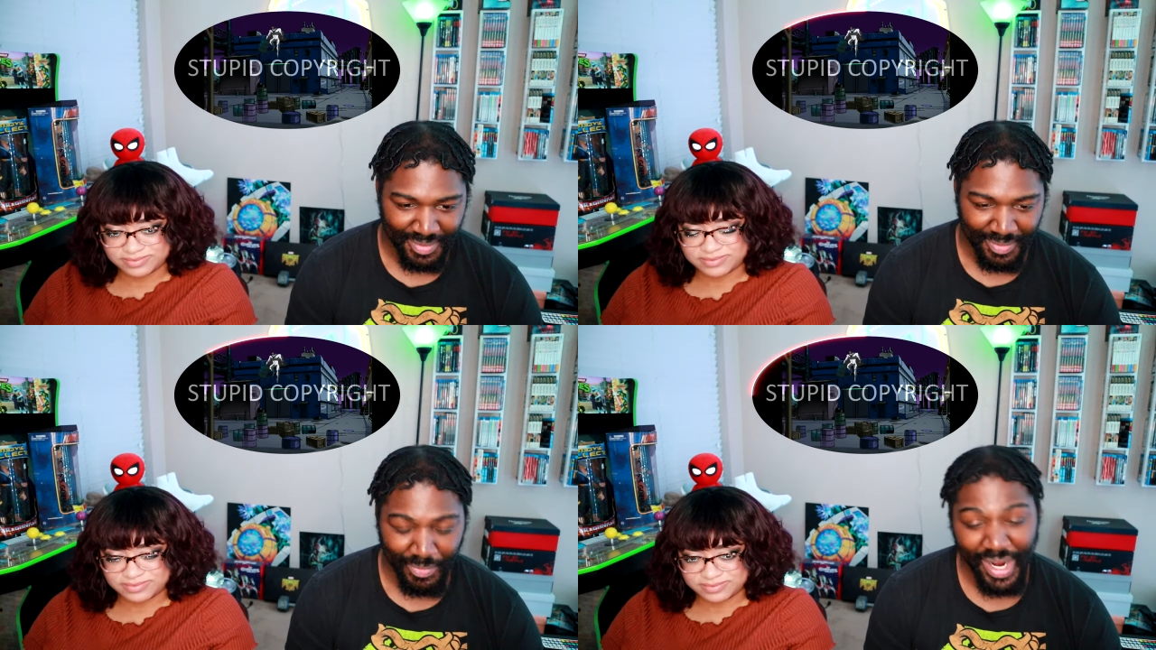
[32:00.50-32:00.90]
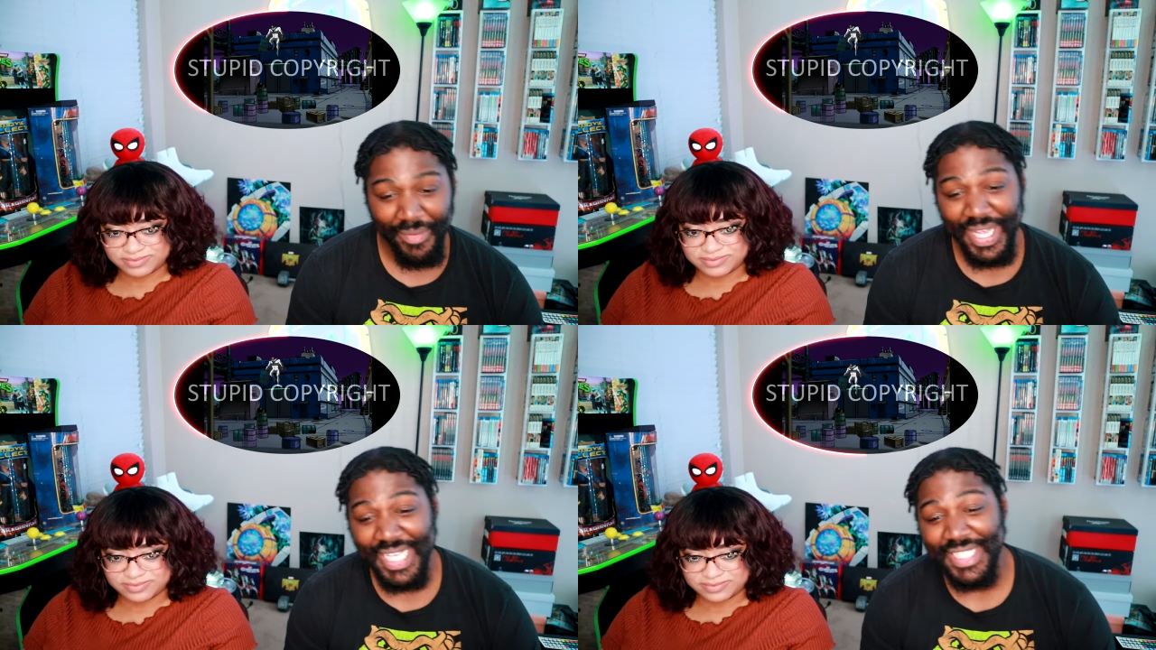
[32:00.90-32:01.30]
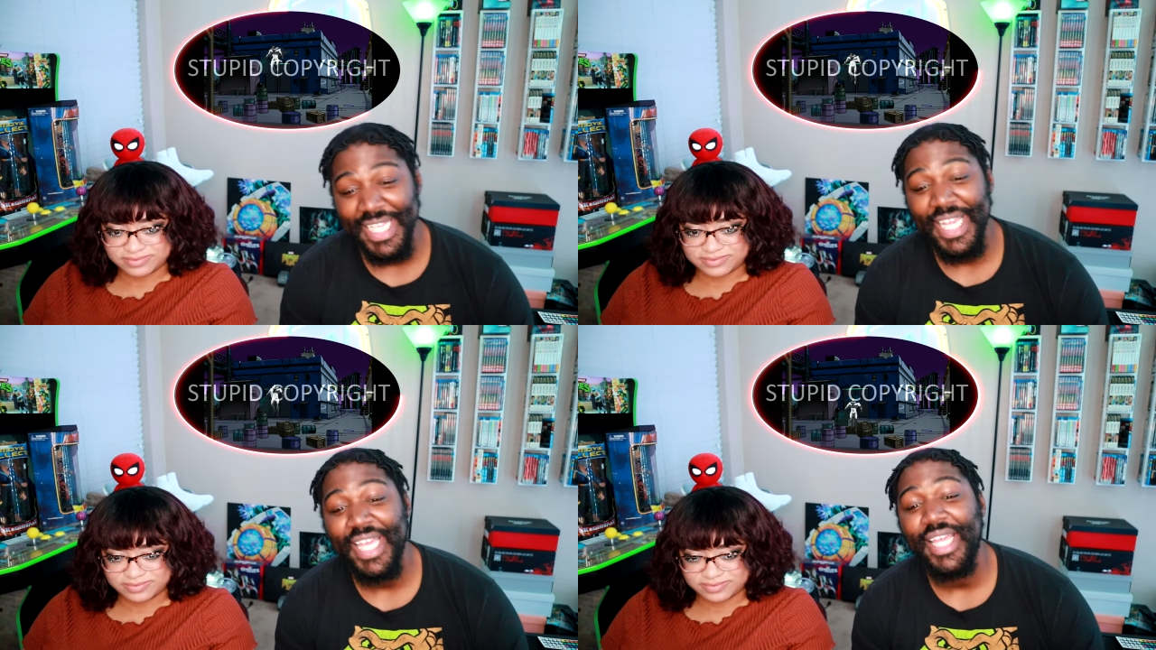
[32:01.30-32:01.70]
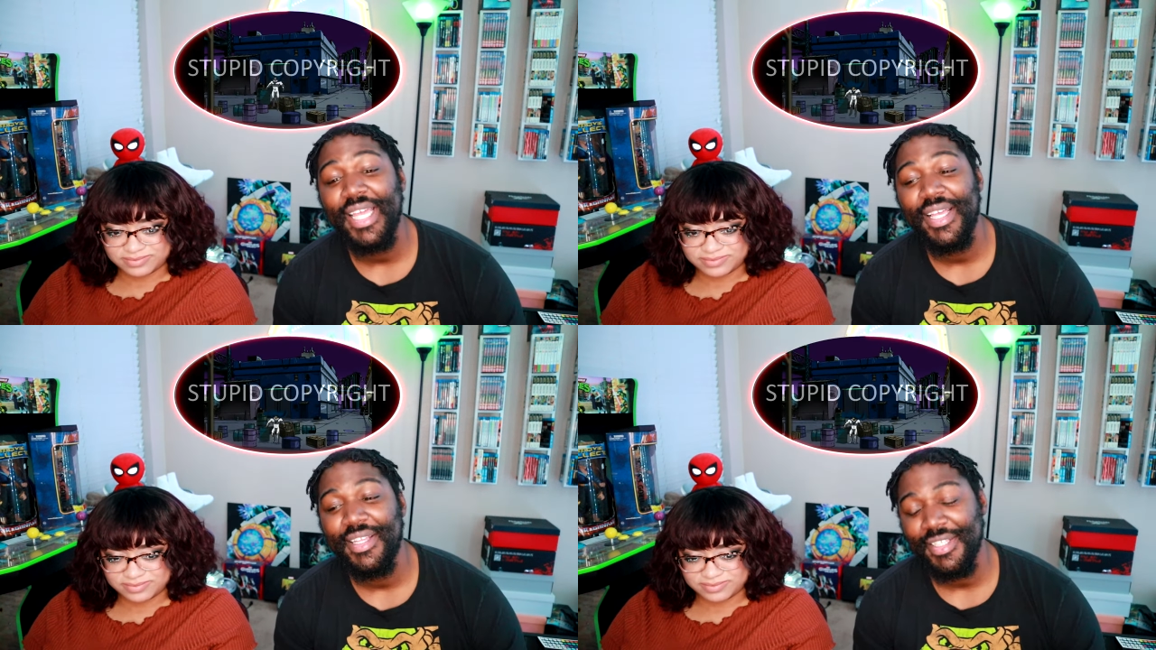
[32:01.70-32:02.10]
Speaker 1: Where is
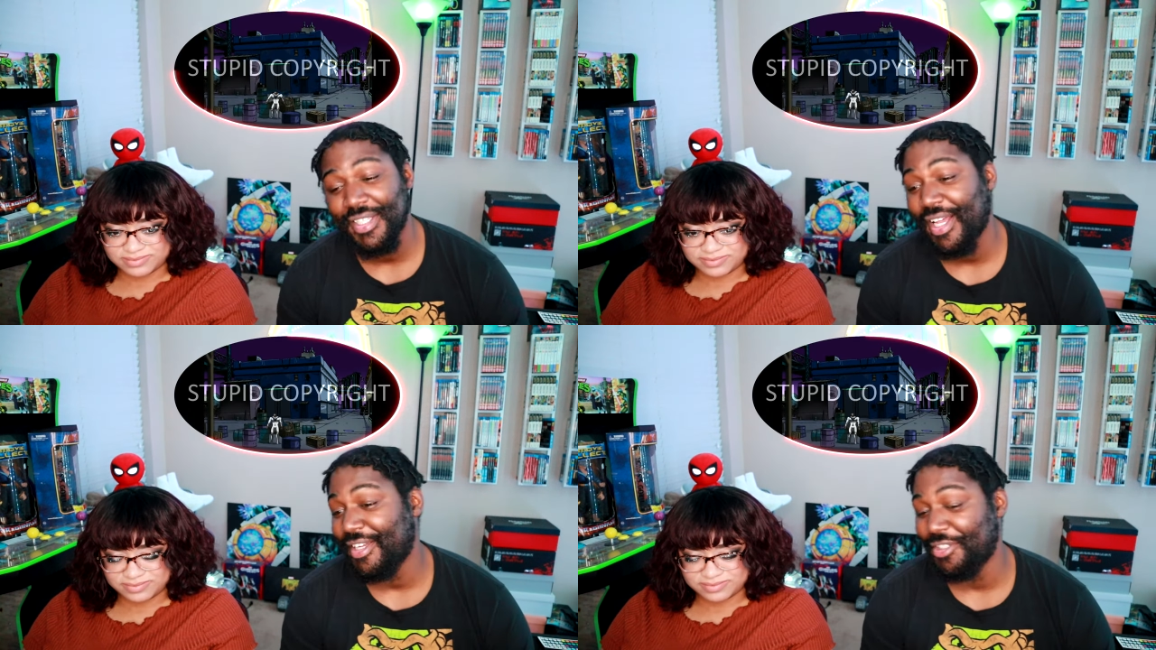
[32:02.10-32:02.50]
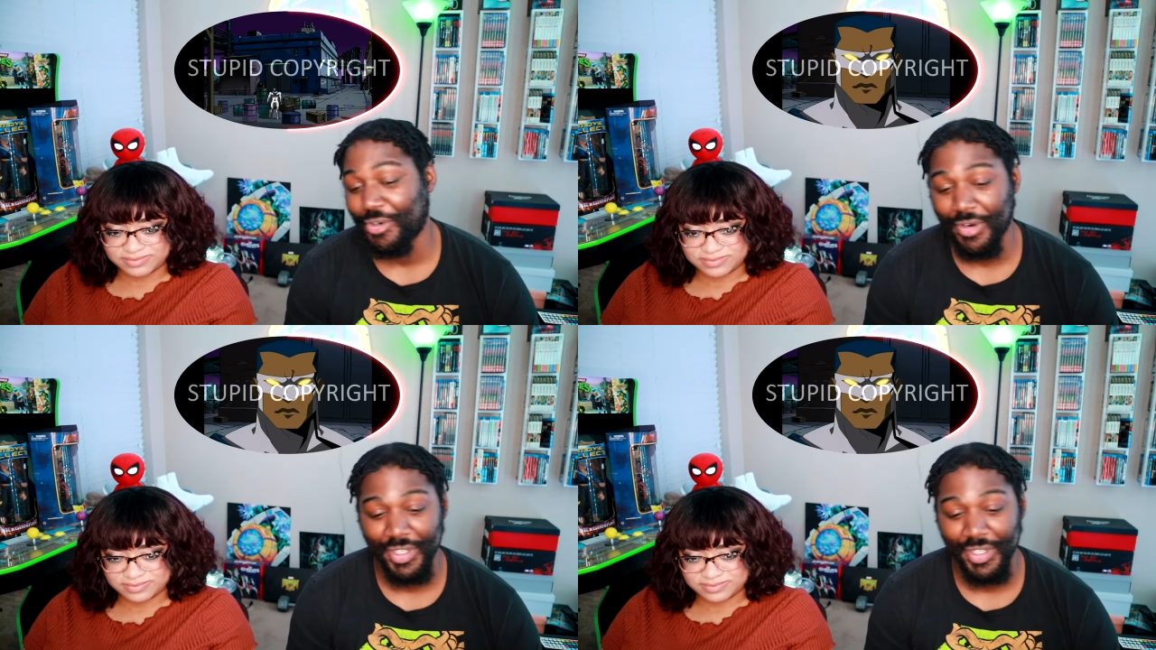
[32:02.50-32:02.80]
he? This is like Dora